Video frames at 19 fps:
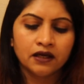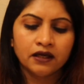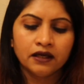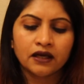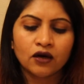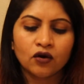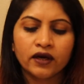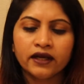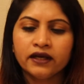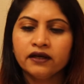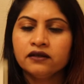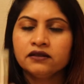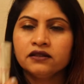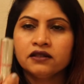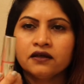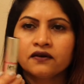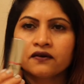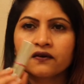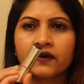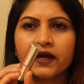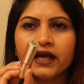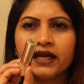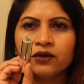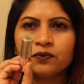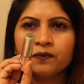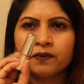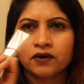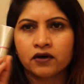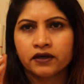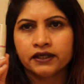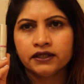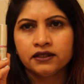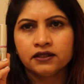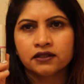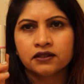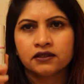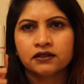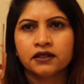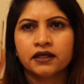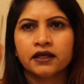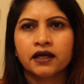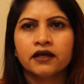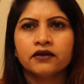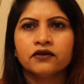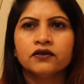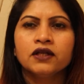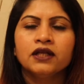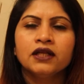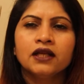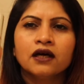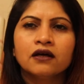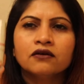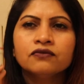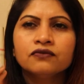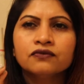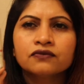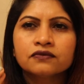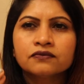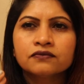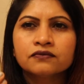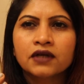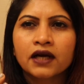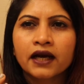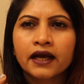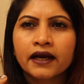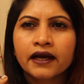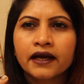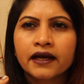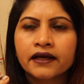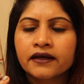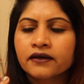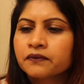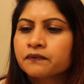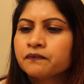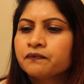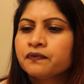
now another great product that I really love and